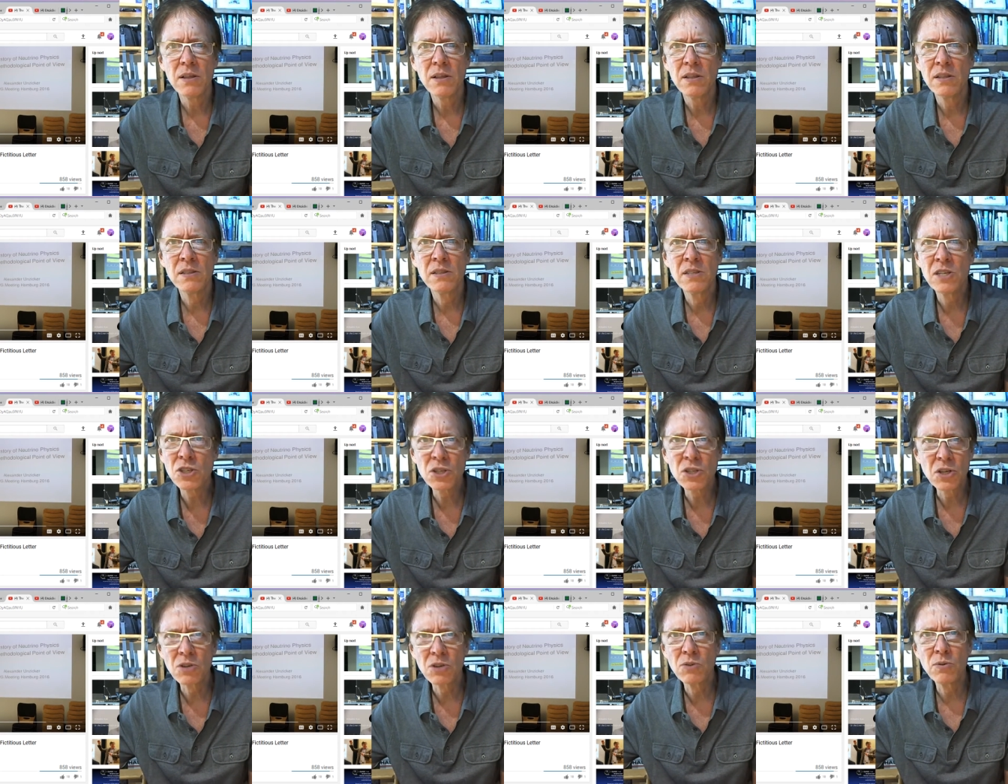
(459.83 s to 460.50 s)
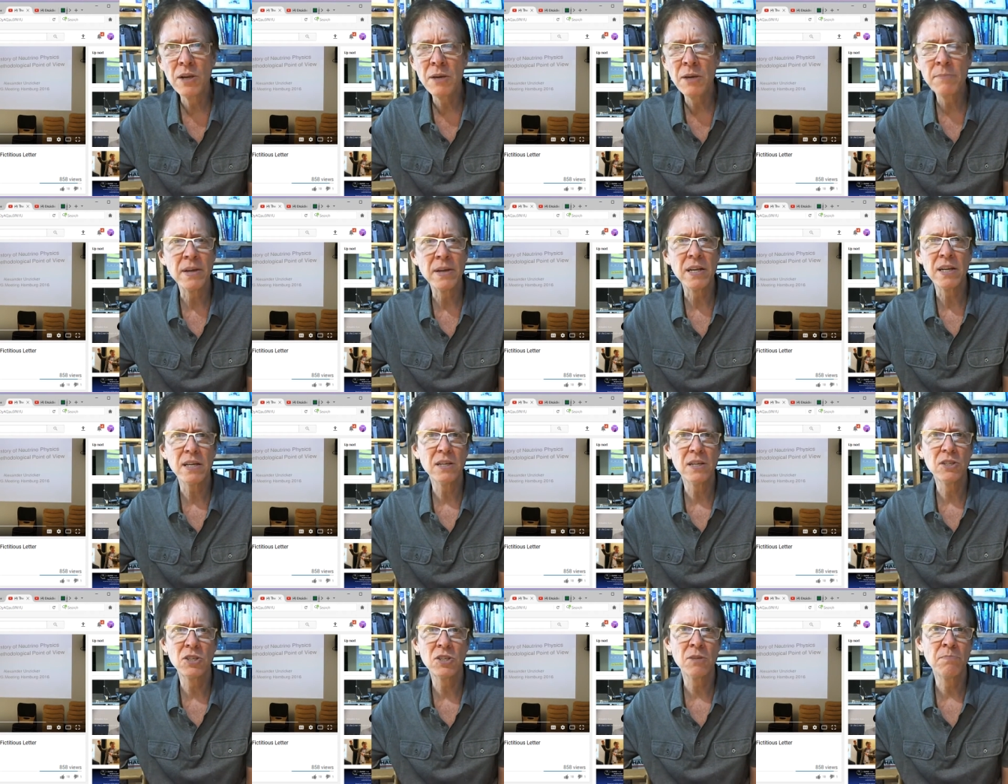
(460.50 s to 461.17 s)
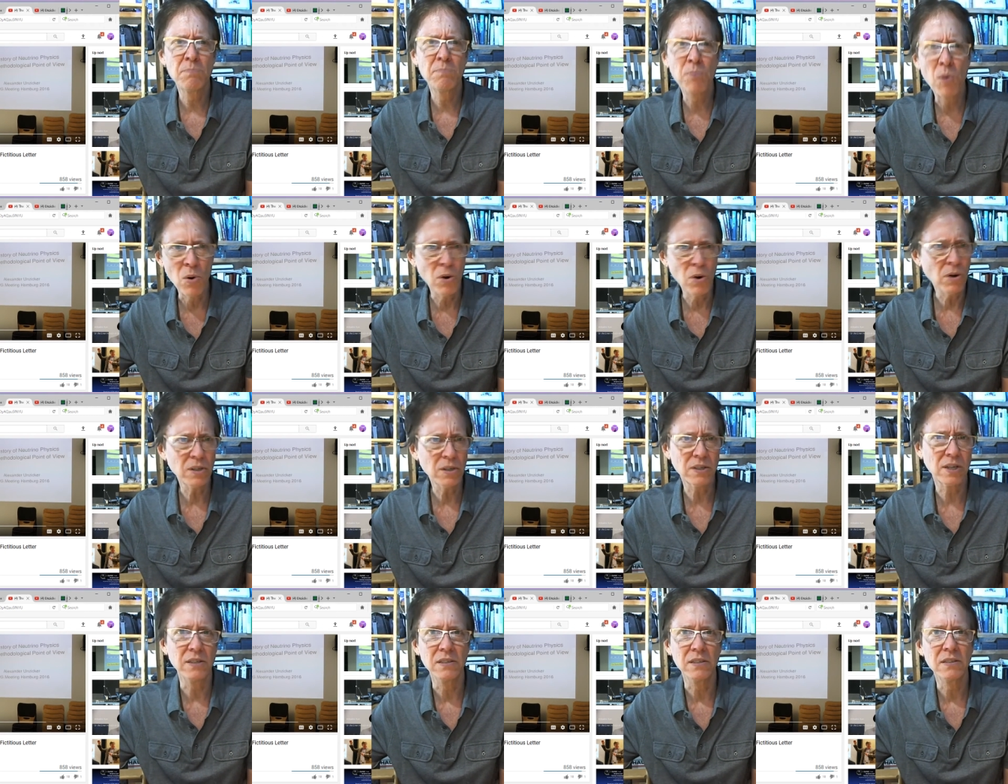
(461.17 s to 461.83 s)
Disagreement is
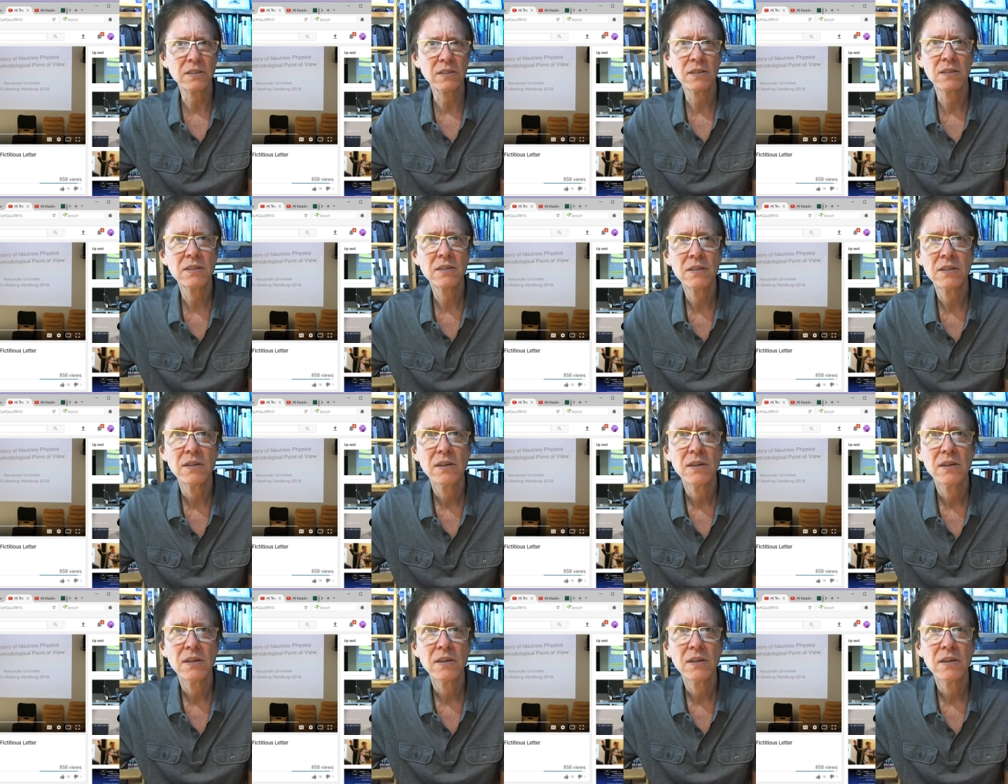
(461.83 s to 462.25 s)
important.